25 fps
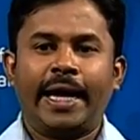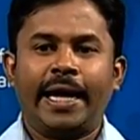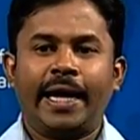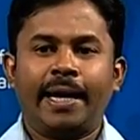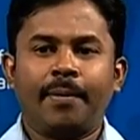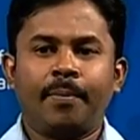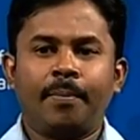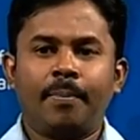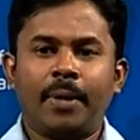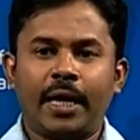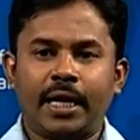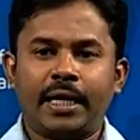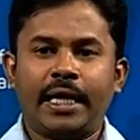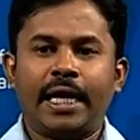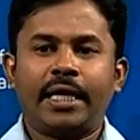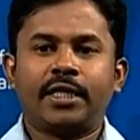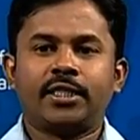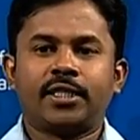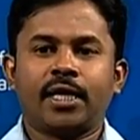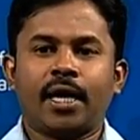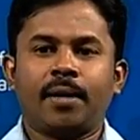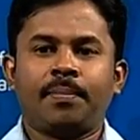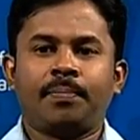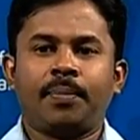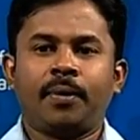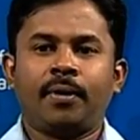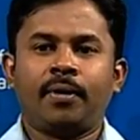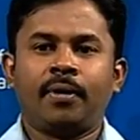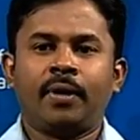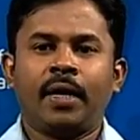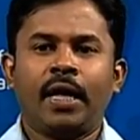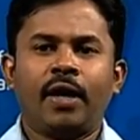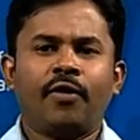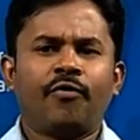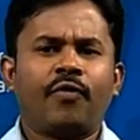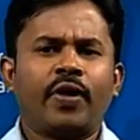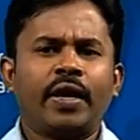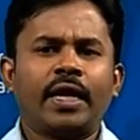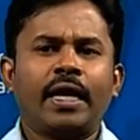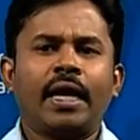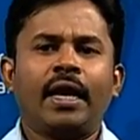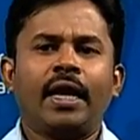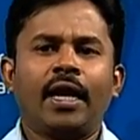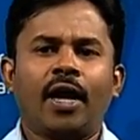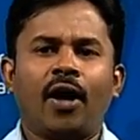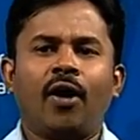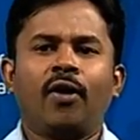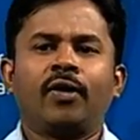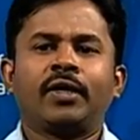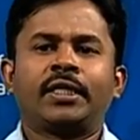blood example for a
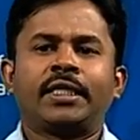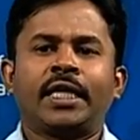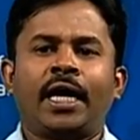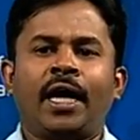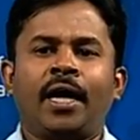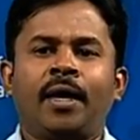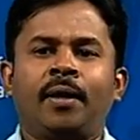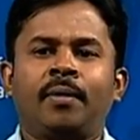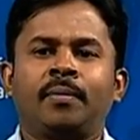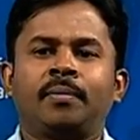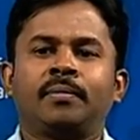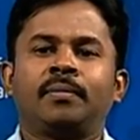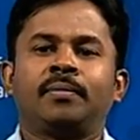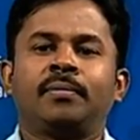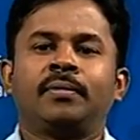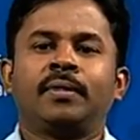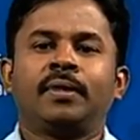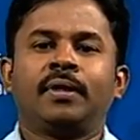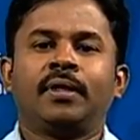long time.